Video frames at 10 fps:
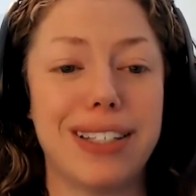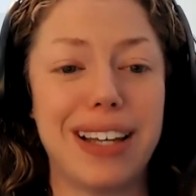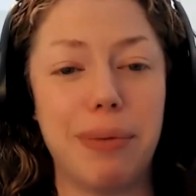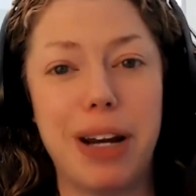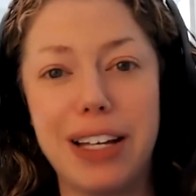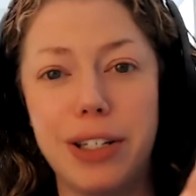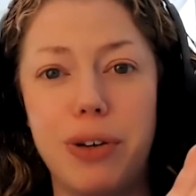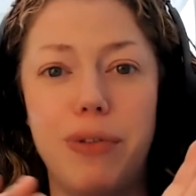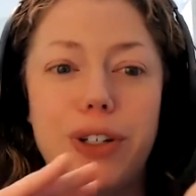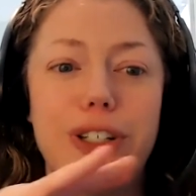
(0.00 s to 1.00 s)
I'm going to ask you
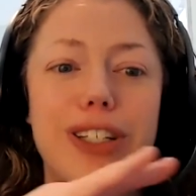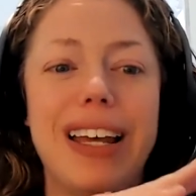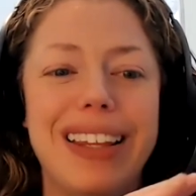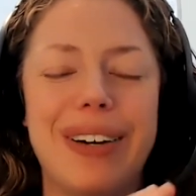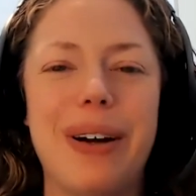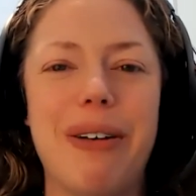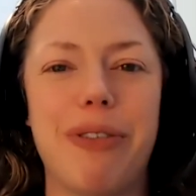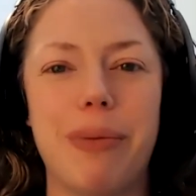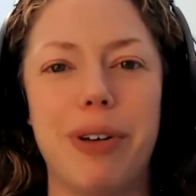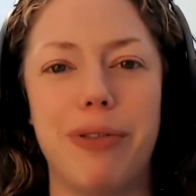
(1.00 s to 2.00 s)
to veer slightly away
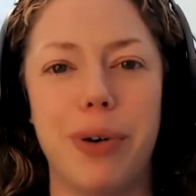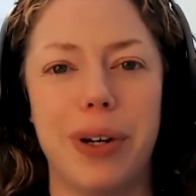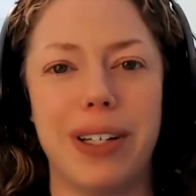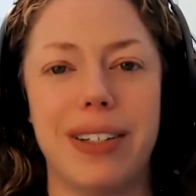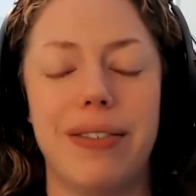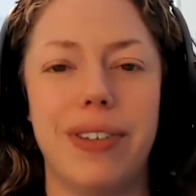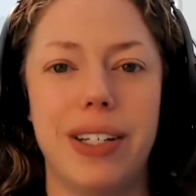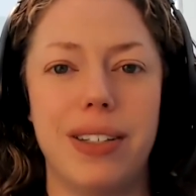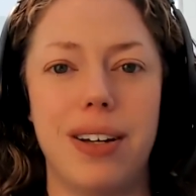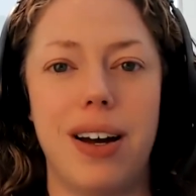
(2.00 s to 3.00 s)
from the focus of
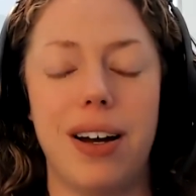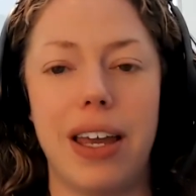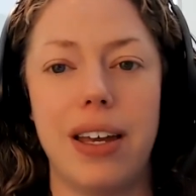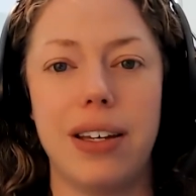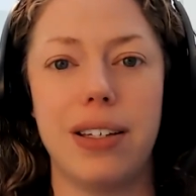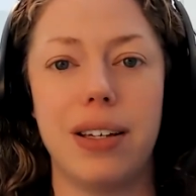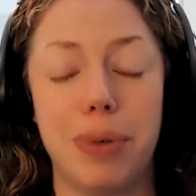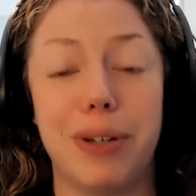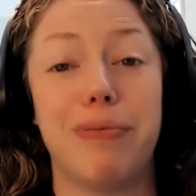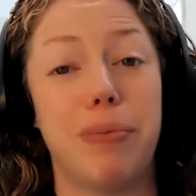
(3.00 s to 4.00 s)
this talk,
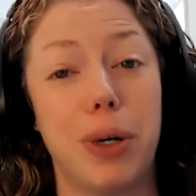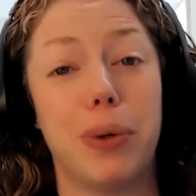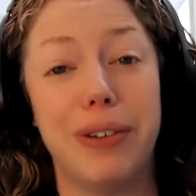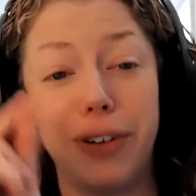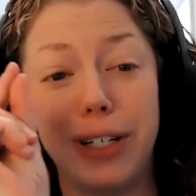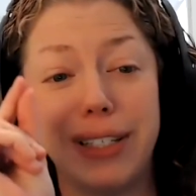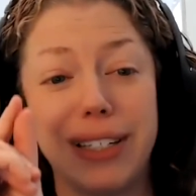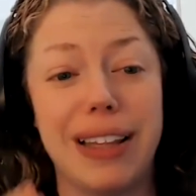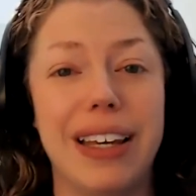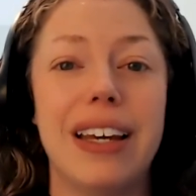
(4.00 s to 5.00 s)
but only very
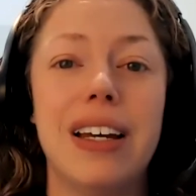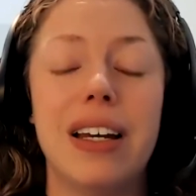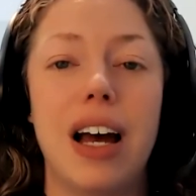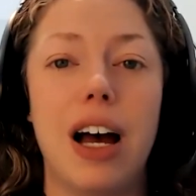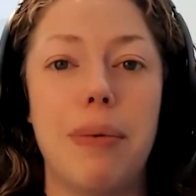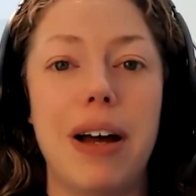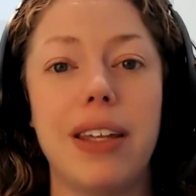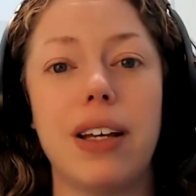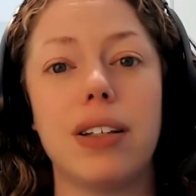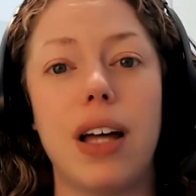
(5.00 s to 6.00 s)
slightly. I
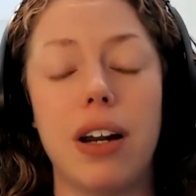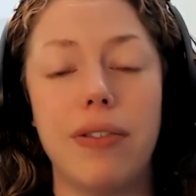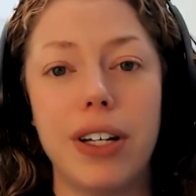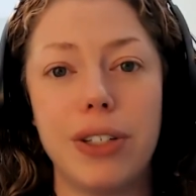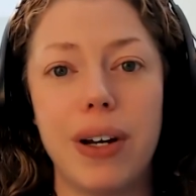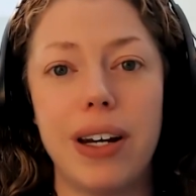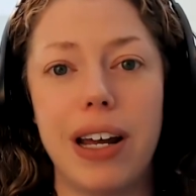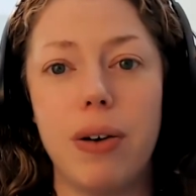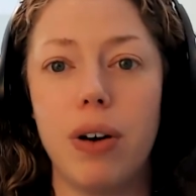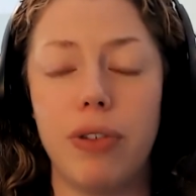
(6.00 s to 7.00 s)
think a lot of us right
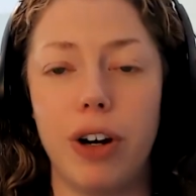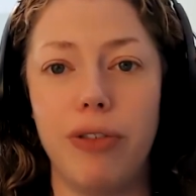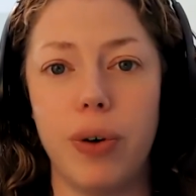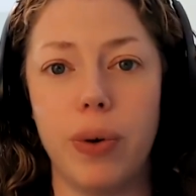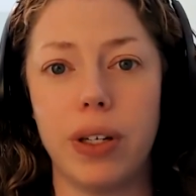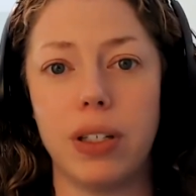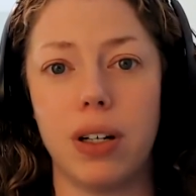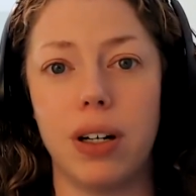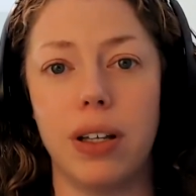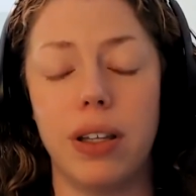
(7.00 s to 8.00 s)
now are very focused
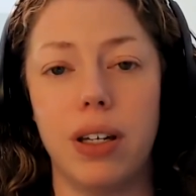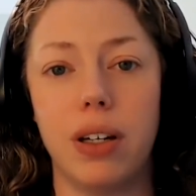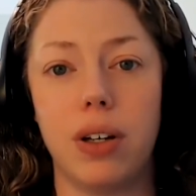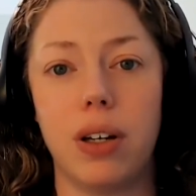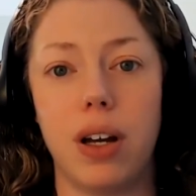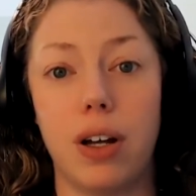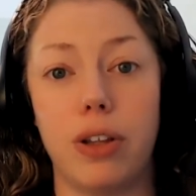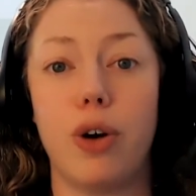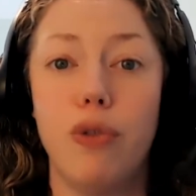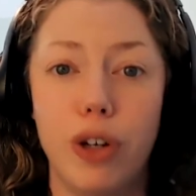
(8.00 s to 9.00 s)
on the
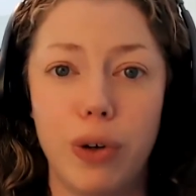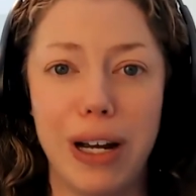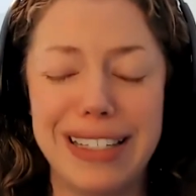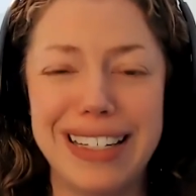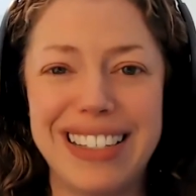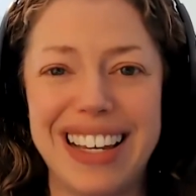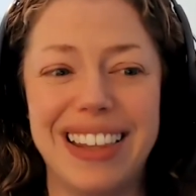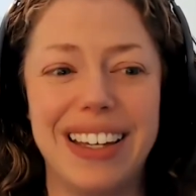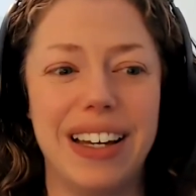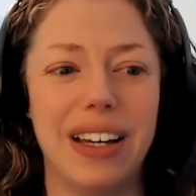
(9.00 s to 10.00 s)
COVID crisis
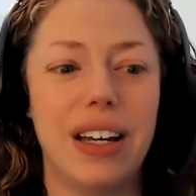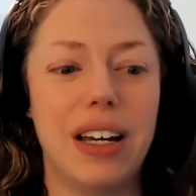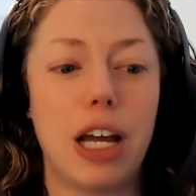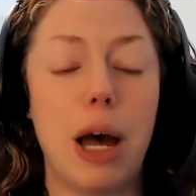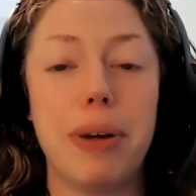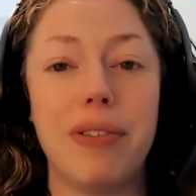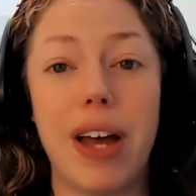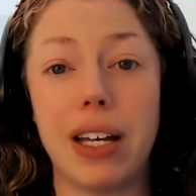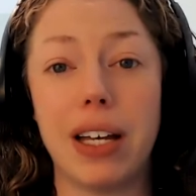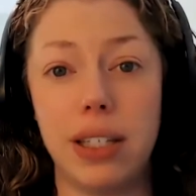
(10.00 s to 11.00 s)
and the coming
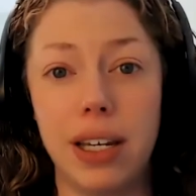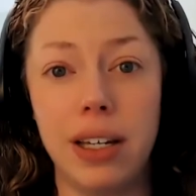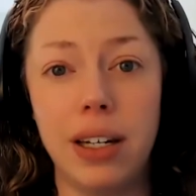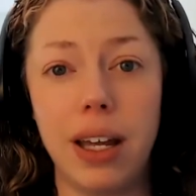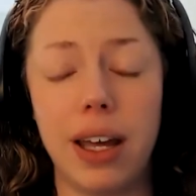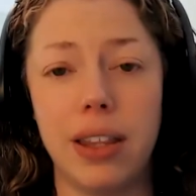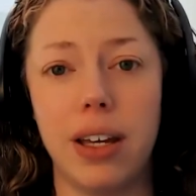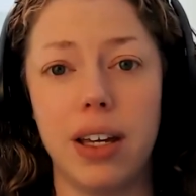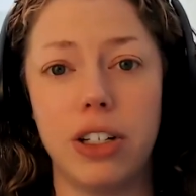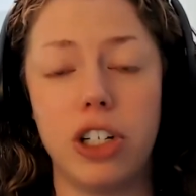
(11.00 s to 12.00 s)
vaccine and
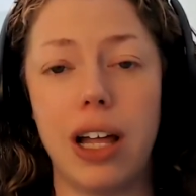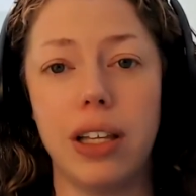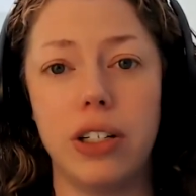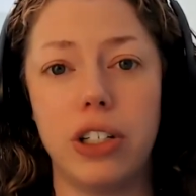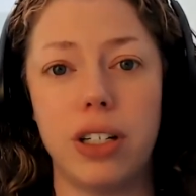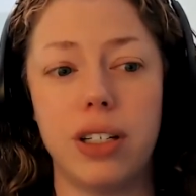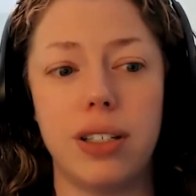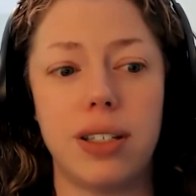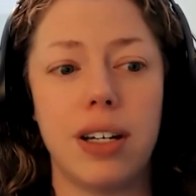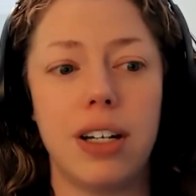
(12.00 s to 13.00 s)
the
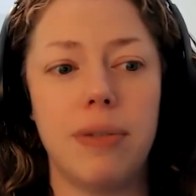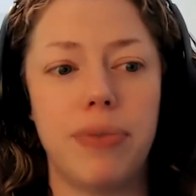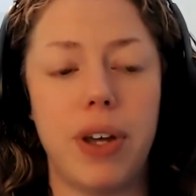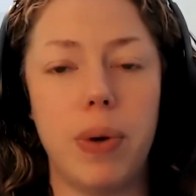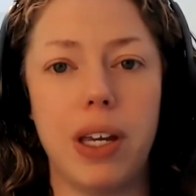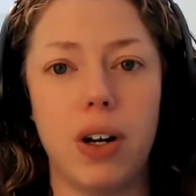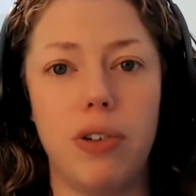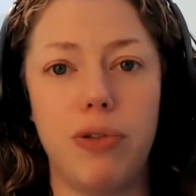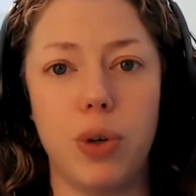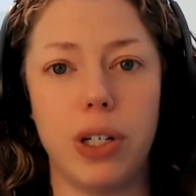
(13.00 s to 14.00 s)
challenges that we can all
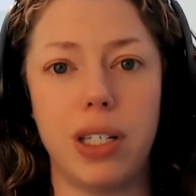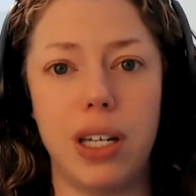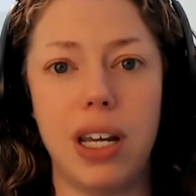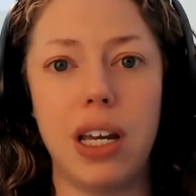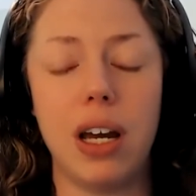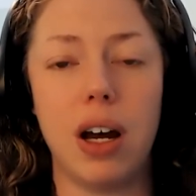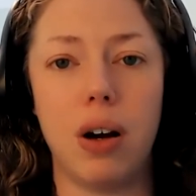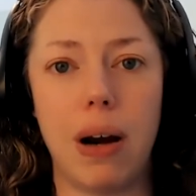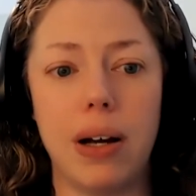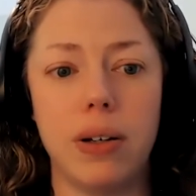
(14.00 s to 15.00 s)
foresee
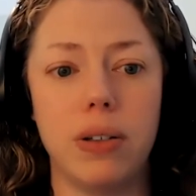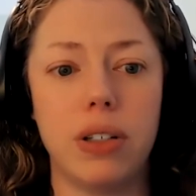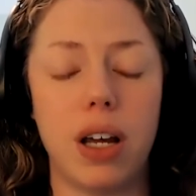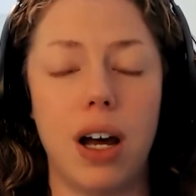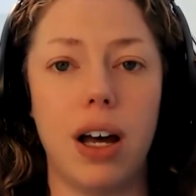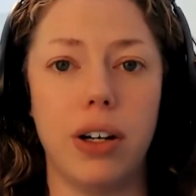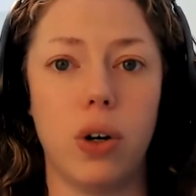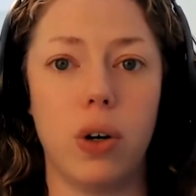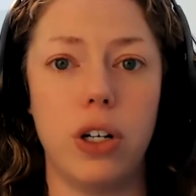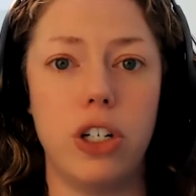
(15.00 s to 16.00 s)
around
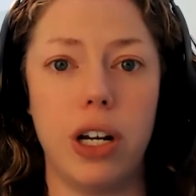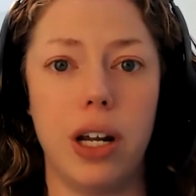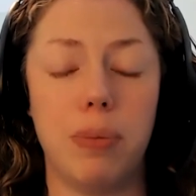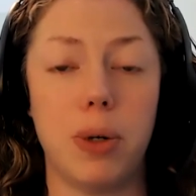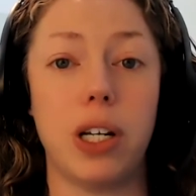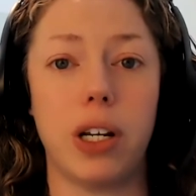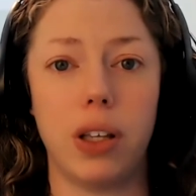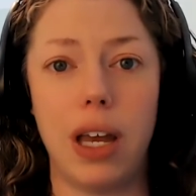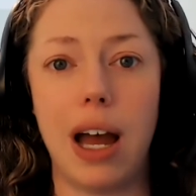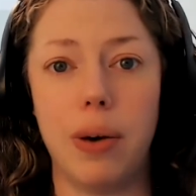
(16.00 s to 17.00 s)
encouraging
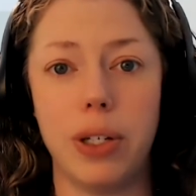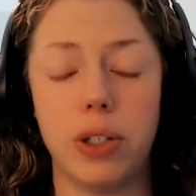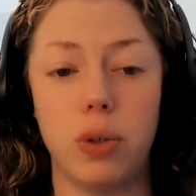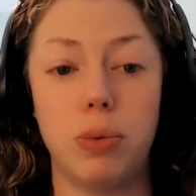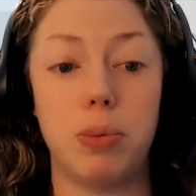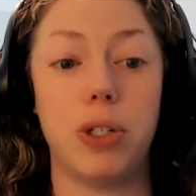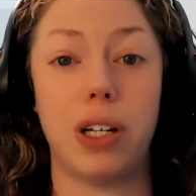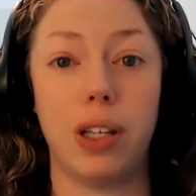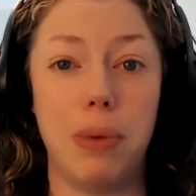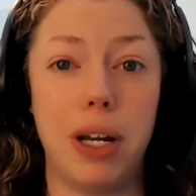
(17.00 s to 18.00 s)
particularly high-risk groups,
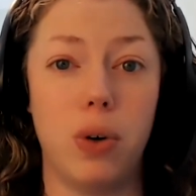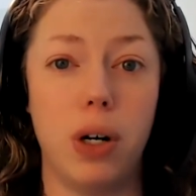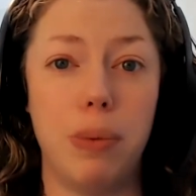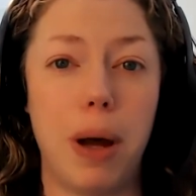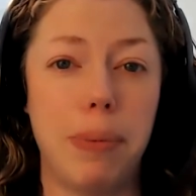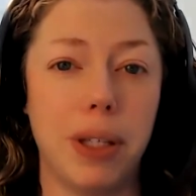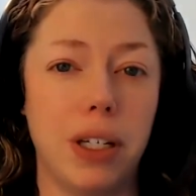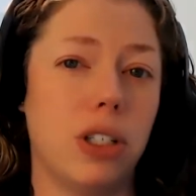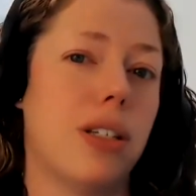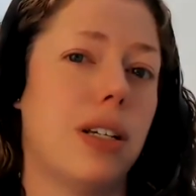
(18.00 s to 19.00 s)
particularly minority
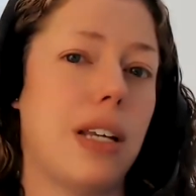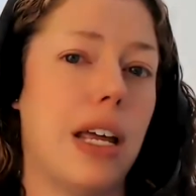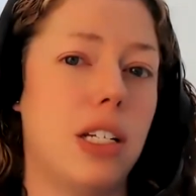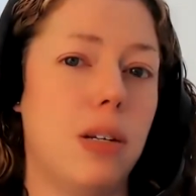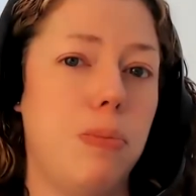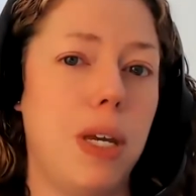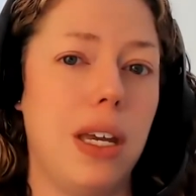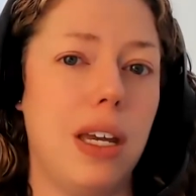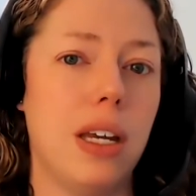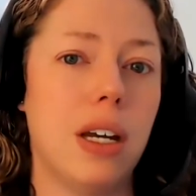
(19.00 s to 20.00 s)
populations that tend to
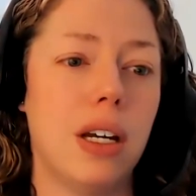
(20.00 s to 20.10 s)
be